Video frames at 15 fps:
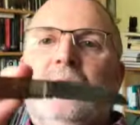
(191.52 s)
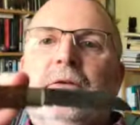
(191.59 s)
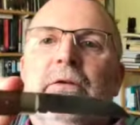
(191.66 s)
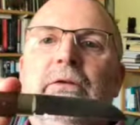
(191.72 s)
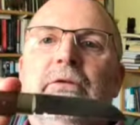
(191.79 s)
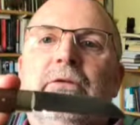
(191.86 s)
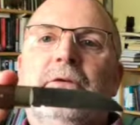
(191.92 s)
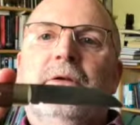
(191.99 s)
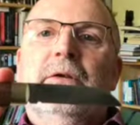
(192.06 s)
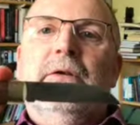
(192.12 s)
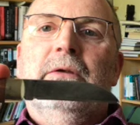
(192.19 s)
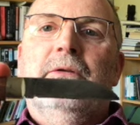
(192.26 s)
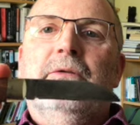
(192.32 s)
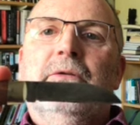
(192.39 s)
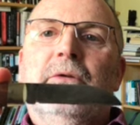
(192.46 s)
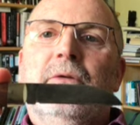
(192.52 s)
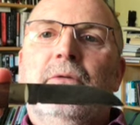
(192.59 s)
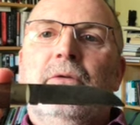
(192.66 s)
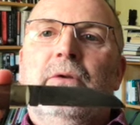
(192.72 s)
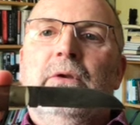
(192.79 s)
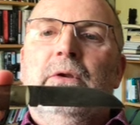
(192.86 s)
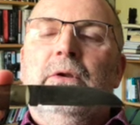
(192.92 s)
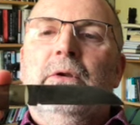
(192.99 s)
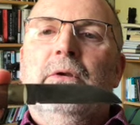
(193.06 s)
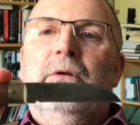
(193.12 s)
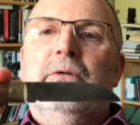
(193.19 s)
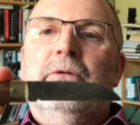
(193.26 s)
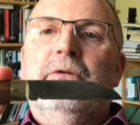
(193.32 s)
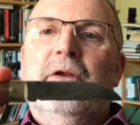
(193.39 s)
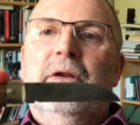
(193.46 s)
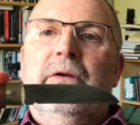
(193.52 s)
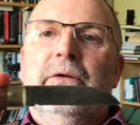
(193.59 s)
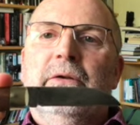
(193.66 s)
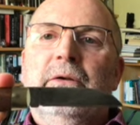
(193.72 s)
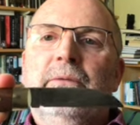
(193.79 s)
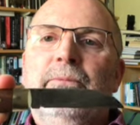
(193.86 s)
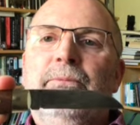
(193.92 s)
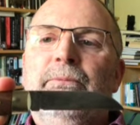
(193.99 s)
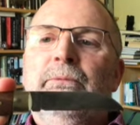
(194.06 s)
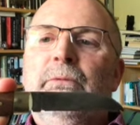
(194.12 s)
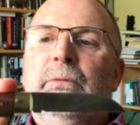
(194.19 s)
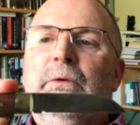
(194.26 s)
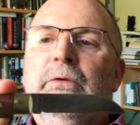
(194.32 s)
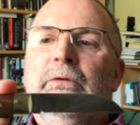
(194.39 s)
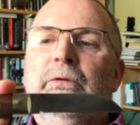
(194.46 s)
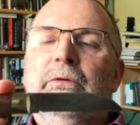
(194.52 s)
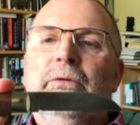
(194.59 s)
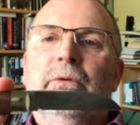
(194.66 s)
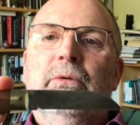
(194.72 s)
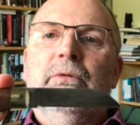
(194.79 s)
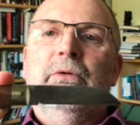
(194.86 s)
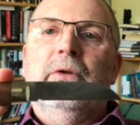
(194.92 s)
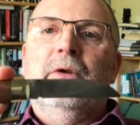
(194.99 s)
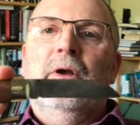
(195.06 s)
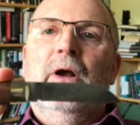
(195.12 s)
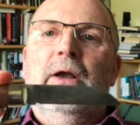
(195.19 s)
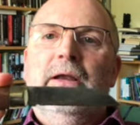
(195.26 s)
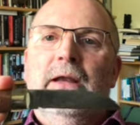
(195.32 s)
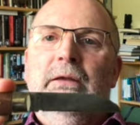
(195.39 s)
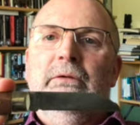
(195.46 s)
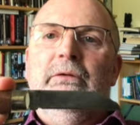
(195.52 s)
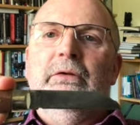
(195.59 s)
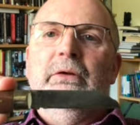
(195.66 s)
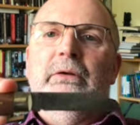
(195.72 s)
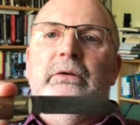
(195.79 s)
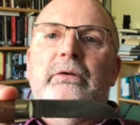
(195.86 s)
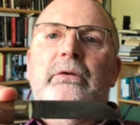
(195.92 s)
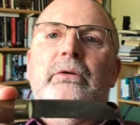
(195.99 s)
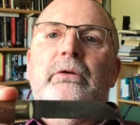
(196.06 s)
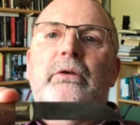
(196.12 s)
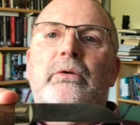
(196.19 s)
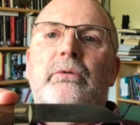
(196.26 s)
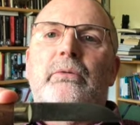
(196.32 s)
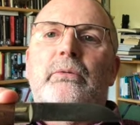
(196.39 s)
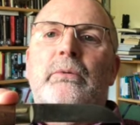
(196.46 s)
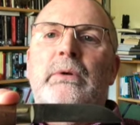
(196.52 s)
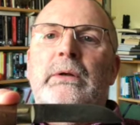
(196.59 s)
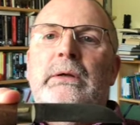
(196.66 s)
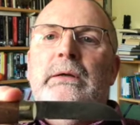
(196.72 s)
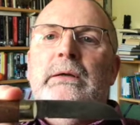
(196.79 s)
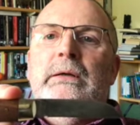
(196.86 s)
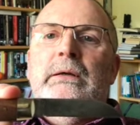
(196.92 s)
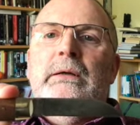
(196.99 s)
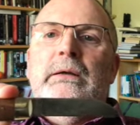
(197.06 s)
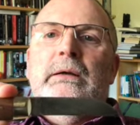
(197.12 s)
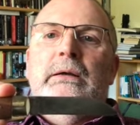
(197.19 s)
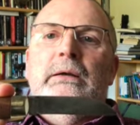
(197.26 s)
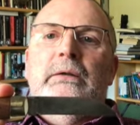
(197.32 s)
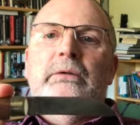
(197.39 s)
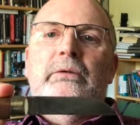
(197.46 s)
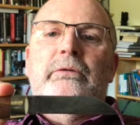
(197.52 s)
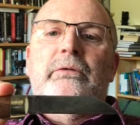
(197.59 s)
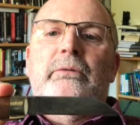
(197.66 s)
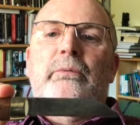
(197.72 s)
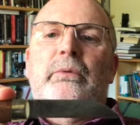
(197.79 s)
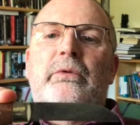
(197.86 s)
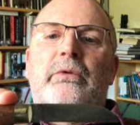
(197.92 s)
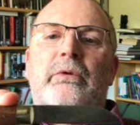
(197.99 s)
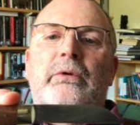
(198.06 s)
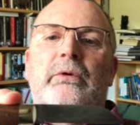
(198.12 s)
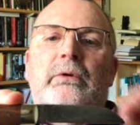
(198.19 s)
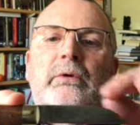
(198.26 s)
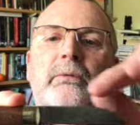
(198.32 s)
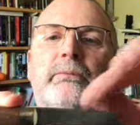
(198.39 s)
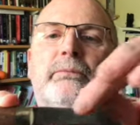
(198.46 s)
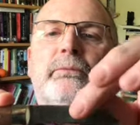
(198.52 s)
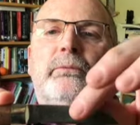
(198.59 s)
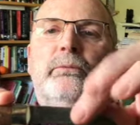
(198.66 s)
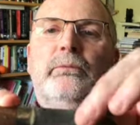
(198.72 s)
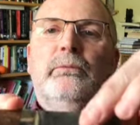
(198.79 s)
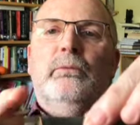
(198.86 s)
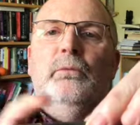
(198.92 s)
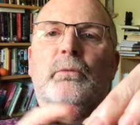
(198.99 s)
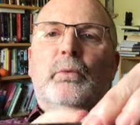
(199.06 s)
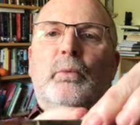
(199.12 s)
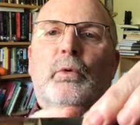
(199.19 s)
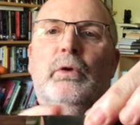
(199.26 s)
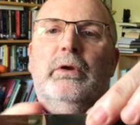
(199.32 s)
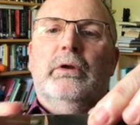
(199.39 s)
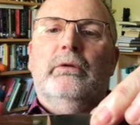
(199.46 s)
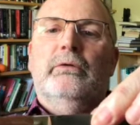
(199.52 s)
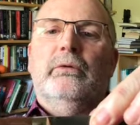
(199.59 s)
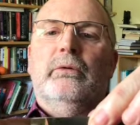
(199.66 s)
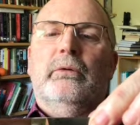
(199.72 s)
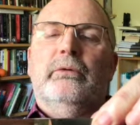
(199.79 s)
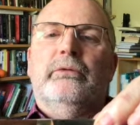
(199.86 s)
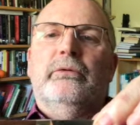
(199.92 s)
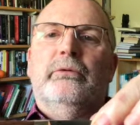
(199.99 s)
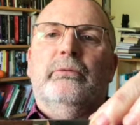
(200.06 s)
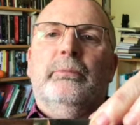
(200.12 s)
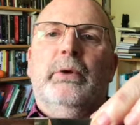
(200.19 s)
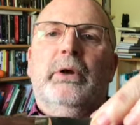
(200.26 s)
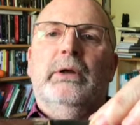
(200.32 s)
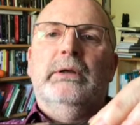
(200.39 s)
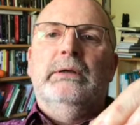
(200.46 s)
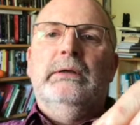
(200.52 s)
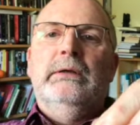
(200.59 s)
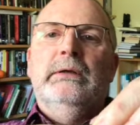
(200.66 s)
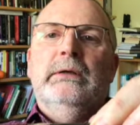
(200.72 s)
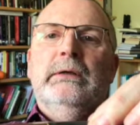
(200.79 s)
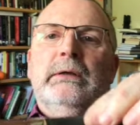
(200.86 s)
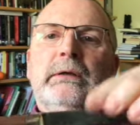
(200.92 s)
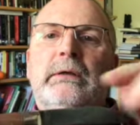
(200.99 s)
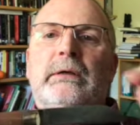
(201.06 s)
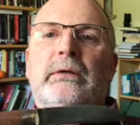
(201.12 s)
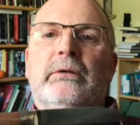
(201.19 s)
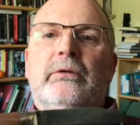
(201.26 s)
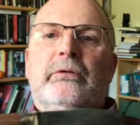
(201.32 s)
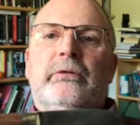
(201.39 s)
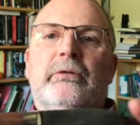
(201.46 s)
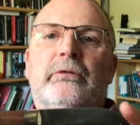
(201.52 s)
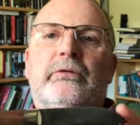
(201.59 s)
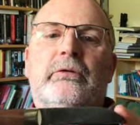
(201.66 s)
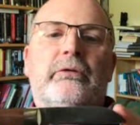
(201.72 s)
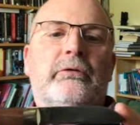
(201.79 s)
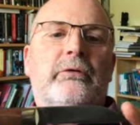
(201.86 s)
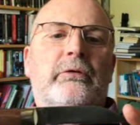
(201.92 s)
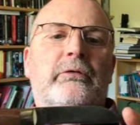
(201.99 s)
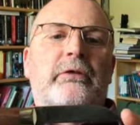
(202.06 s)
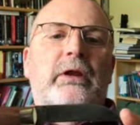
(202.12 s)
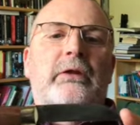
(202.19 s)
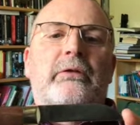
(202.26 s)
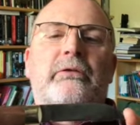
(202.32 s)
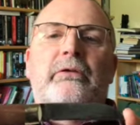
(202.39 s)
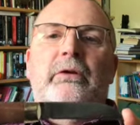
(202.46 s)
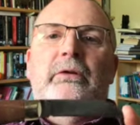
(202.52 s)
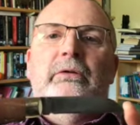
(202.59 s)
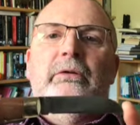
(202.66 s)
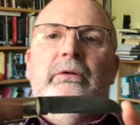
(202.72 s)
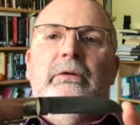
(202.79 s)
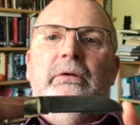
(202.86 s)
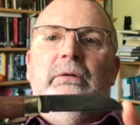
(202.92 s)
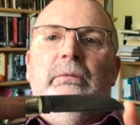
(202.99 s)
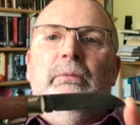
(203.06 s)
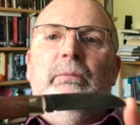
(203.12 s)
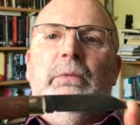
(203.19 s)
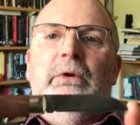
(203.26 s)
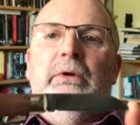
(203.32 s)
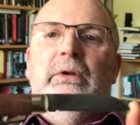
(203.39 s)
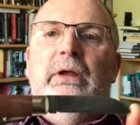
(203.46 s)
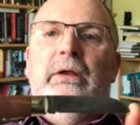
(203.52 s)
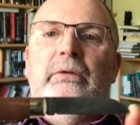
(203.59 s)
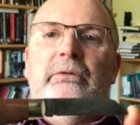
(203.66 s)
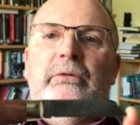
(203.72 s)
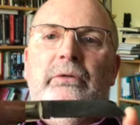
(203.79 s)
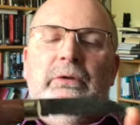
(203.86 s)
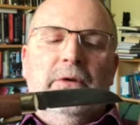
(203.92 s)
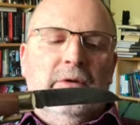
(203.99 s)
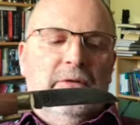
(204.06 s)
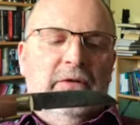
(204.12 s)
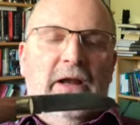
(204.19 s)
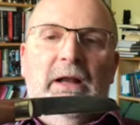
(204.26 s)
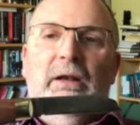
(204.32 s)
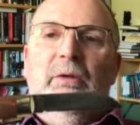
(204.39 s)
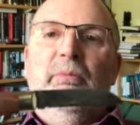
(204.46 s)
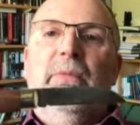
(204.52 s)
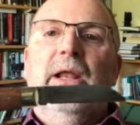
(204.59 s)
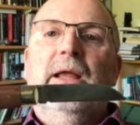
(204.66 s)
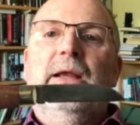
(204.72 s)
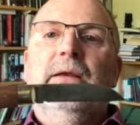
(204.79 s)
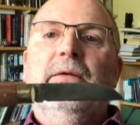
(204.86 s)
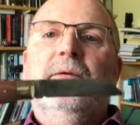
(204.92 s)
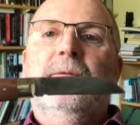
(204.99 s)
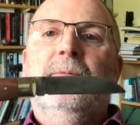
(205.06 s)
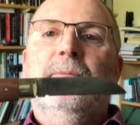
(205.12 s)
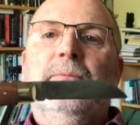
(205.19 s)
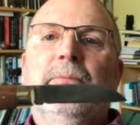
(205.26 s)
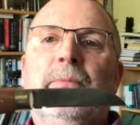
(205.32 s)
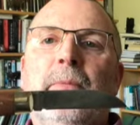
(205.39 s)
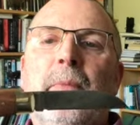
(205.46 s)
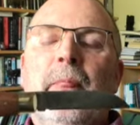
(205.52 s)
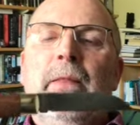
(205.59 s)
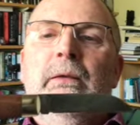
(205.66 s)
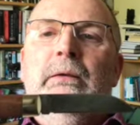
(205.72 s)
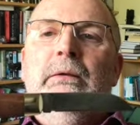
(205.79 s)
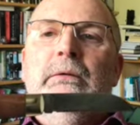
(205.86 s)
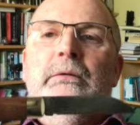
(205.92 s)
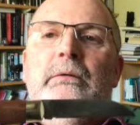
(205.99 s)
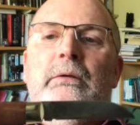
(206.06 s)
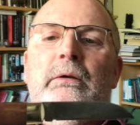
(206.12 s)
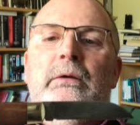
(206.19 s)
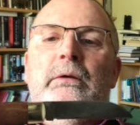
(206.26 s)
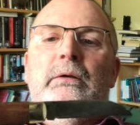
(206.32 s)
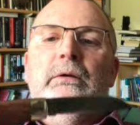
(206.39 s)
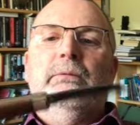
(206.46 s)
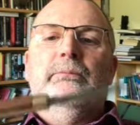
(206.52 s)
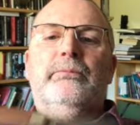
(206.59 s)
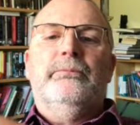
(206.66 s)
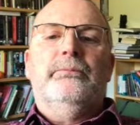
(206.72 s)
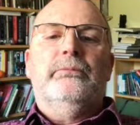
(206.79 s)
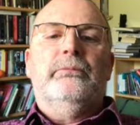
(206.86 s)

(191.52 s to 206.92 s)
This is the Senator. This is not the high-end Senator that they do. Uh, this with the um, the workings across the spine. This is just the standard Senator, but it has the tackler blade. Um,